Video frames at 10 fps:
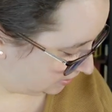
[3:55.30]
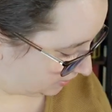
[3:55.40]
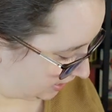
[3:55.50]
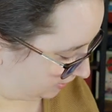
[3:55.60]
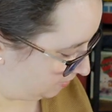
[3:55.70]

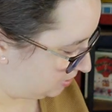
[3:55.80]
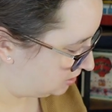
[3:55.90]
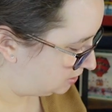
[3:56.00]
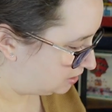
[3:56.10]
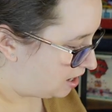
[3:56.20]
Okay, let me
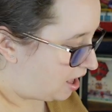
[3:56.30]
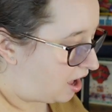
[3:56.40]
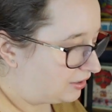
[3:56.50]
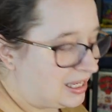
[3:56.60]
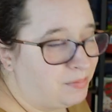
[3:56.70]
just,
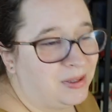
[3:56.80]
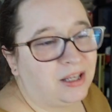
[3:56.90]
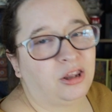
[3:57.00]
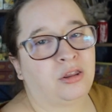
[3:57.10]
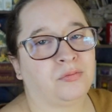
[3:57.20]
I'll keep
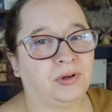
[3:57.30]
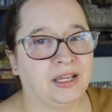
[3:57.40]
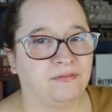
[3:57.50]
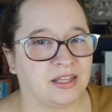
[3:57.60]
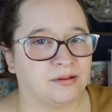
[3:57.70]
like
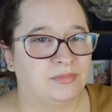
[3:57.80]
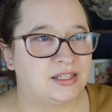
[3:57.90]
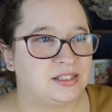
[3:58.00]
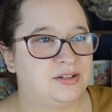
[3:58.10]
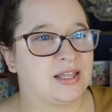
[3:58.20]
three of them.
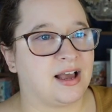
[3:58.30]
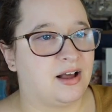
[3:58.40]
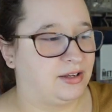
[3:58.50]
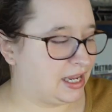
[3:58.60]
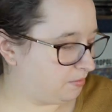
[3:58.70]
Let's do that.
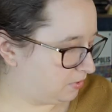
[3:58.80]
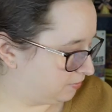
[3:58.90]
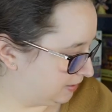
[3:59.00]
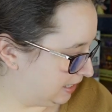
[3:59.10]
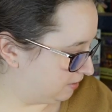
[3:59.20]
I'll keep
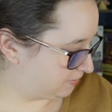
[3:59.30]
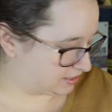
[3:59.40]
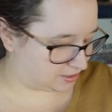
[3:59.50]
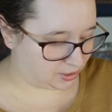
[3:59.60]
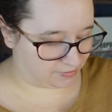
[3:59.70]
three, the
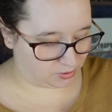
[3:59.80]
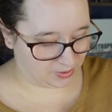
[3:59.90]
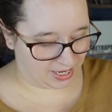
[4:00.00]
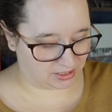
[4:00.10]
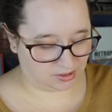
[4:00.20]
rest I'll give
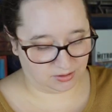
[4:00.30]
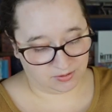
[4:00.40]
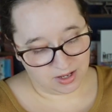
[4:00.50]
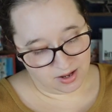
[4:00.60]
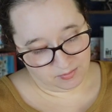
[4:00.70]
away. So
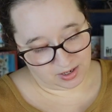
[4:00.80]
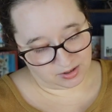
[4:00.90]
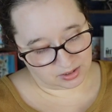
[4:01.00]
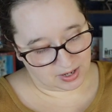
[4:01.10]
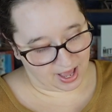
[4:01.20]
we
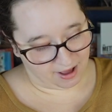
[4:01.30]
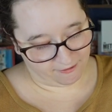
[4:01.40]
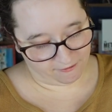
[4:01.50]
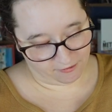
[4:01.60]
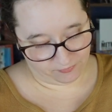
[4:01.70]
also have